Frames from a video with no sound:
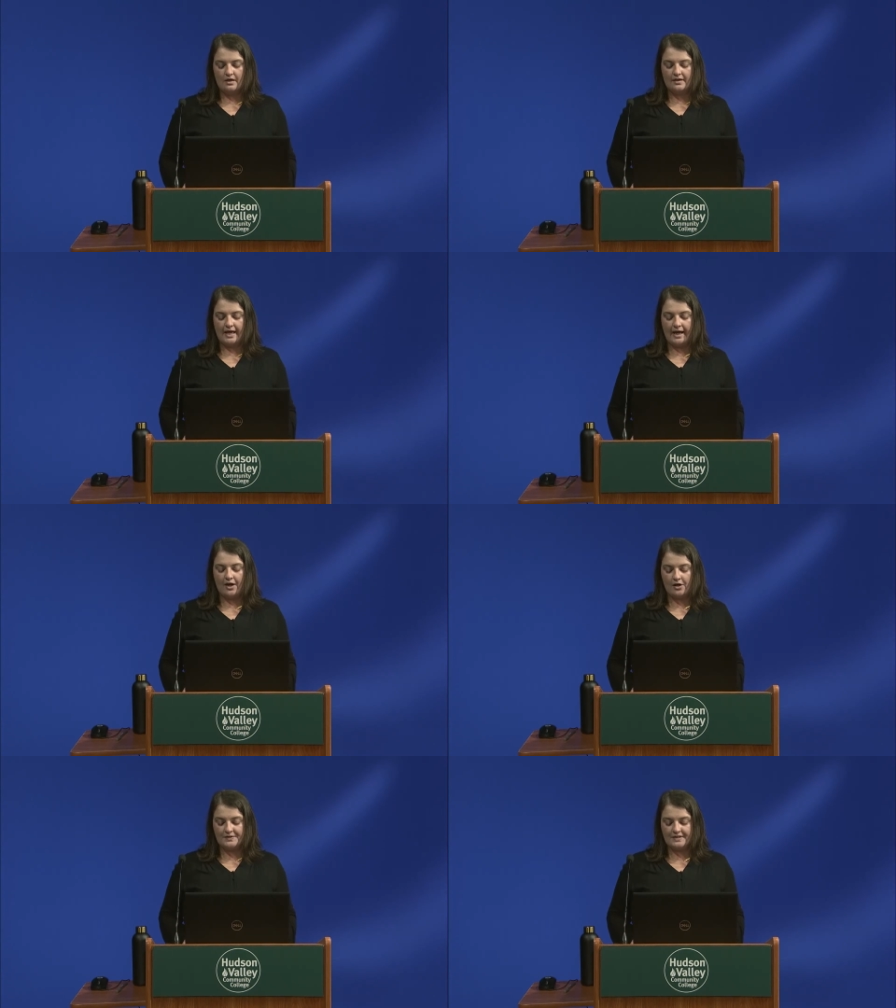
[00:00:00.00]
The
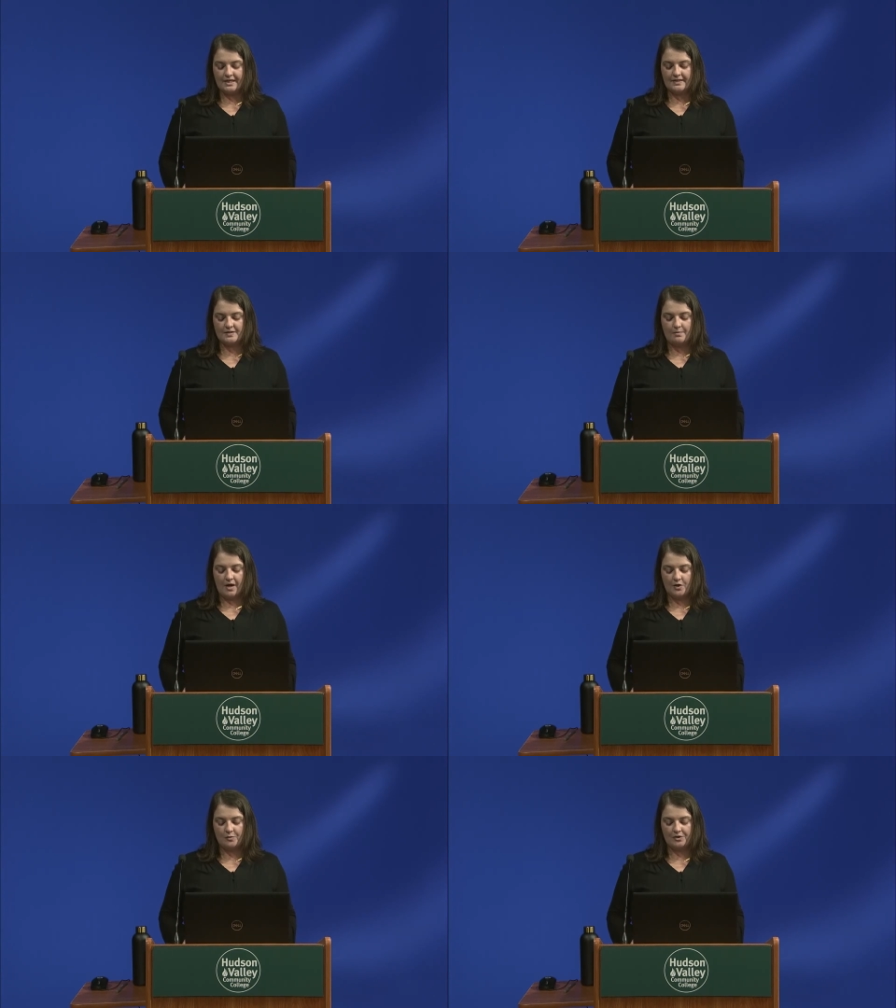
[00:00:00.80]
IRC is a
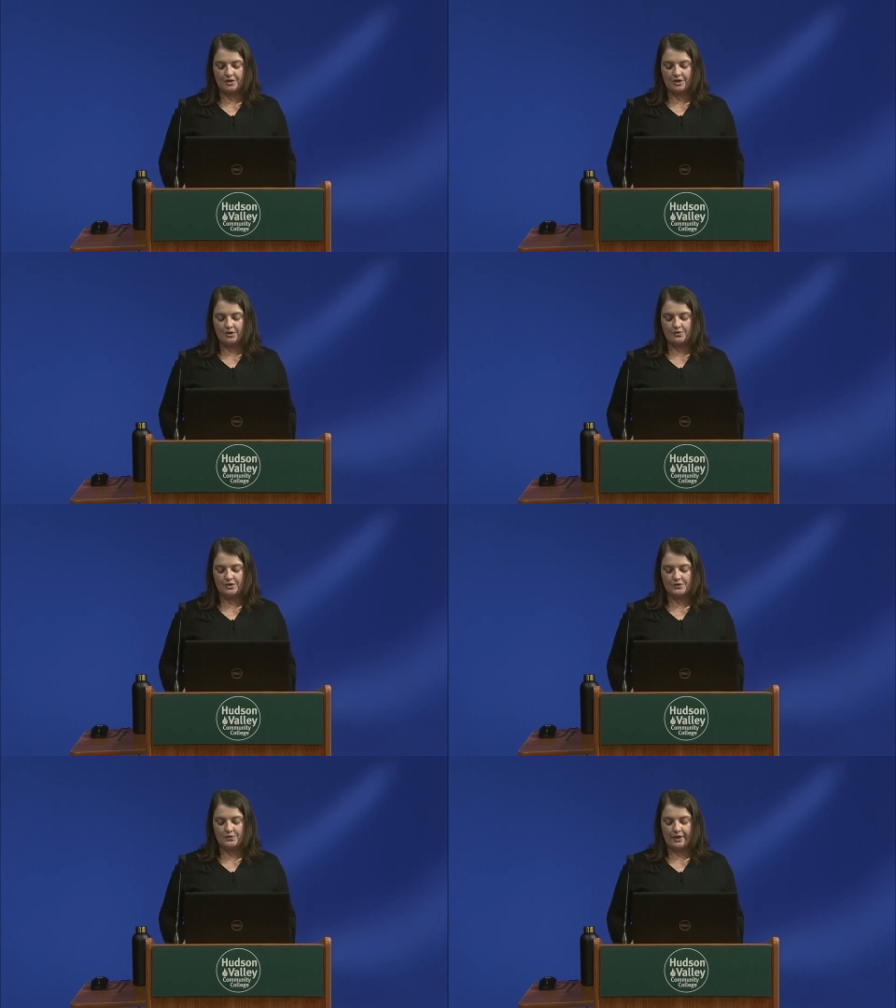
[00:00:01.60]
model building code
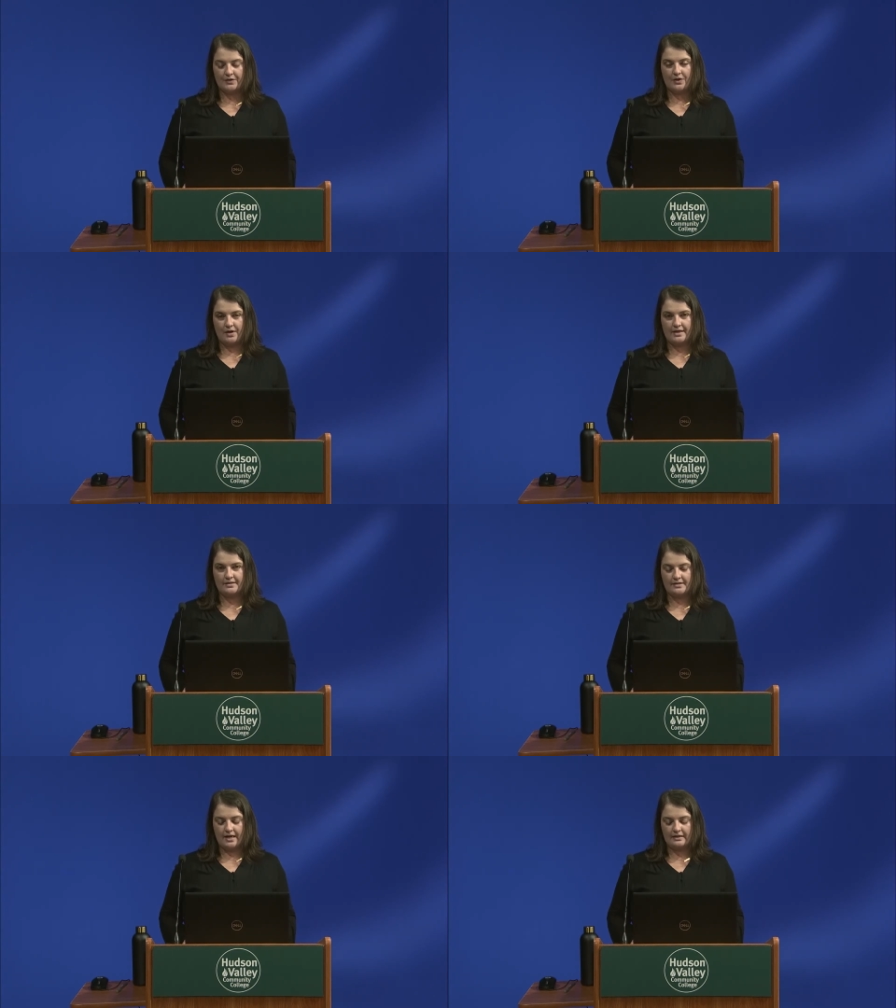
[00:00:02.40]
used throughout the
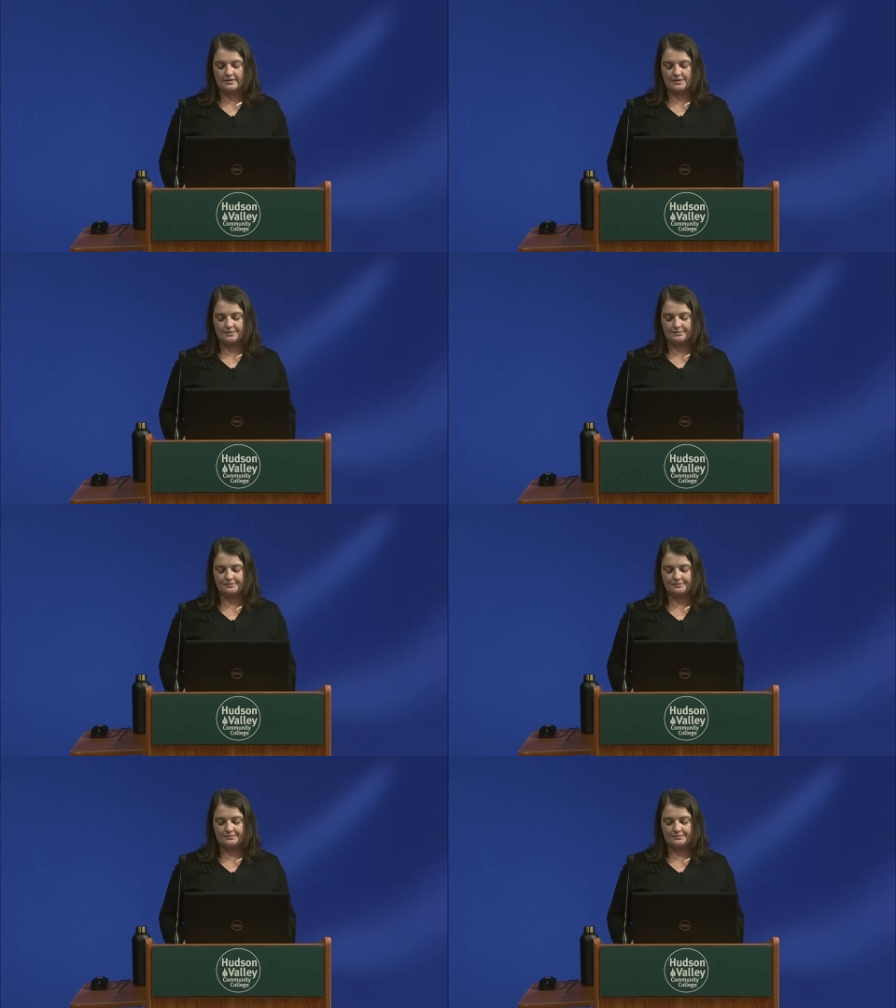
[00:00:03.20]
United States.